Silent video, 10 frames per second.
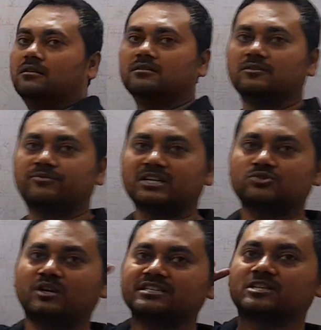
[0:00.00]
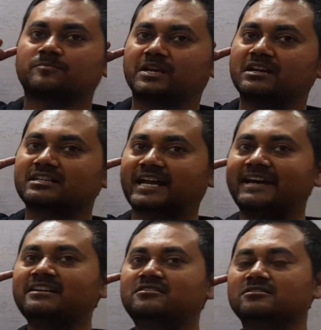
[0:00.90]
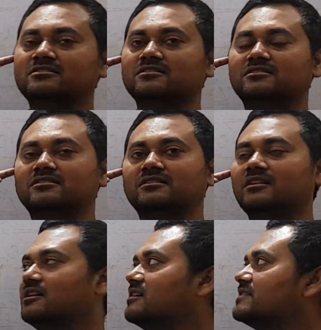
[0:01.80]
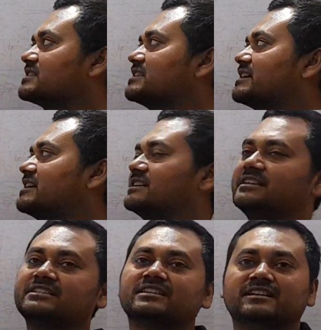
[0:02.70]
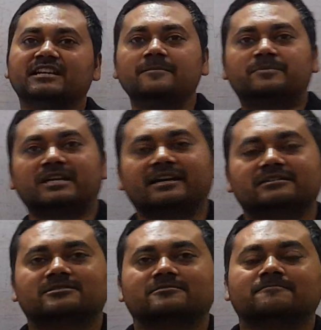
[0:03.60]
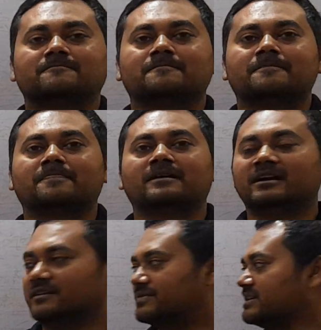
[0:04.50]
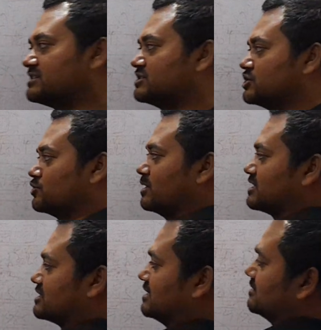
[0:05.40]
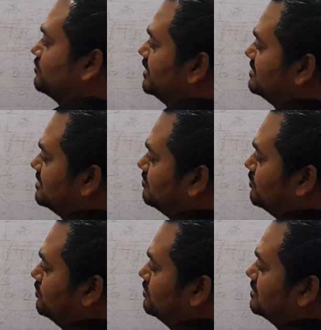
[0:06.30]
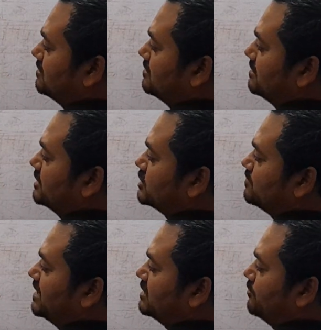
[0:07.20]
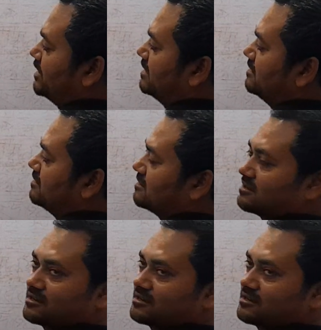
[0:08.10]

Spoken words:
The first one is spring tide, the second is neap tide. This situation when the moon is between